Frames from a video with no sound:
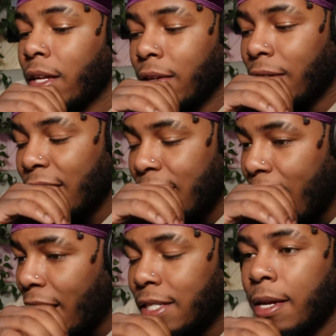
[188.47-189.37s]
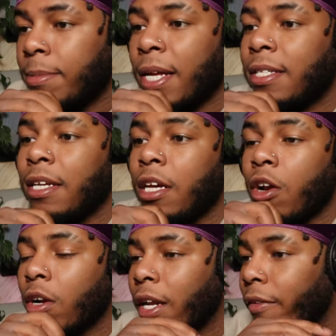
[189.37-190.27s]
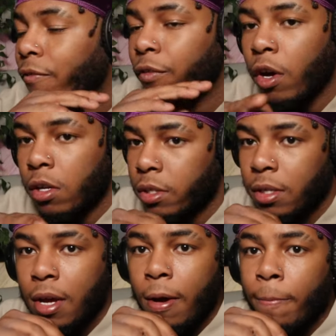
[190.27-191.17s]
9 times out of 10 are false.